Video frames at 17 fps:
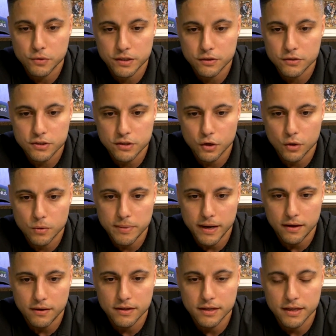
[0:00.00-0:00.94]
years ago,
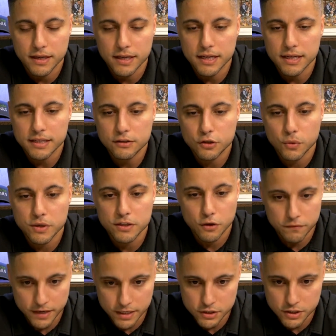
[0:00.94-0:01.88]
about doing
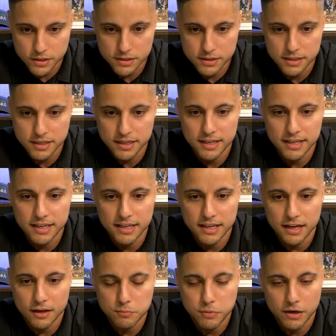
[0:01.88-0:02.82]
Novations.
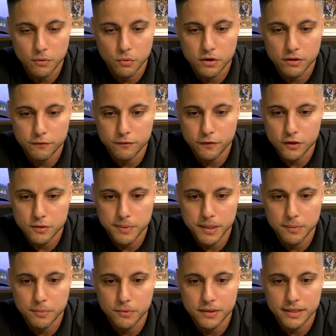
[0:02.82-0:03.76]
I was probably one of the first
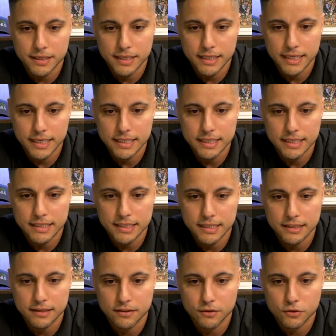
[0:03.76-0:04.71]
people in
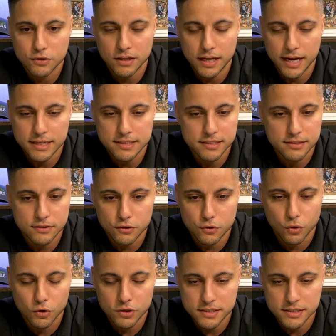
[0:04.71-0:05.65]
those classes or
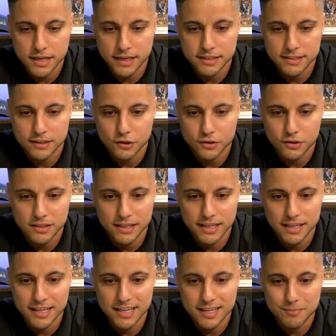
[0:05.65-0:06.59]
courses that he sells,
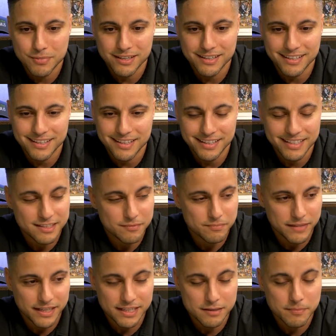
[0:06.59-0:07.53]
but
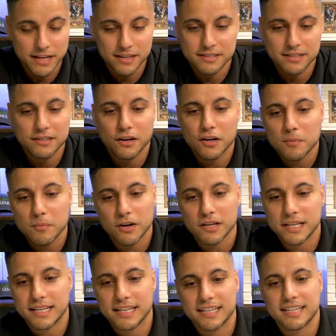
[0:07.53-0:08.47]
he's made us a ton of
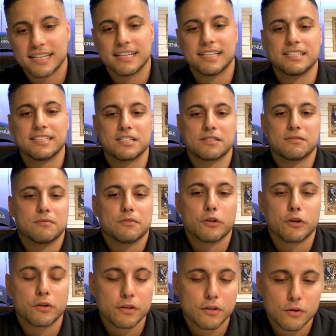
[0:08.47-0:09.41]
money just
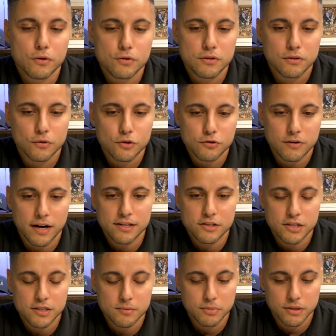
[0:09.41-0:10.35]
learning those little
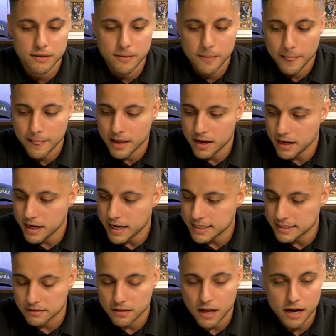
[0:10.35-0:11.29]
strategies. But it's
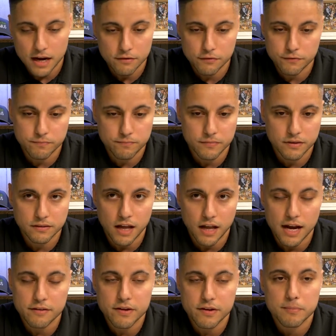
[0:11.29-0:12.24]
a lot
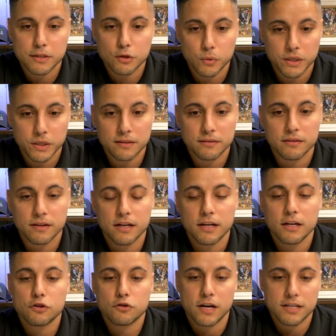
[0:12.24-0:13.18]
of in between
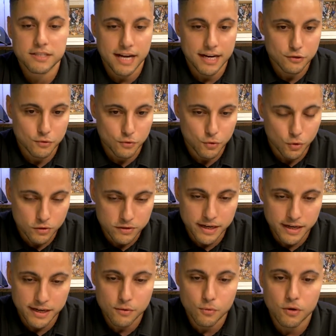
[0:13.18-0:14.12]
transactional
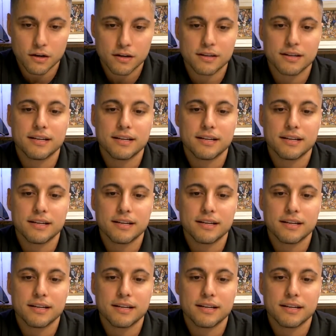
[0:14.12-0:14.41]
coordinating work,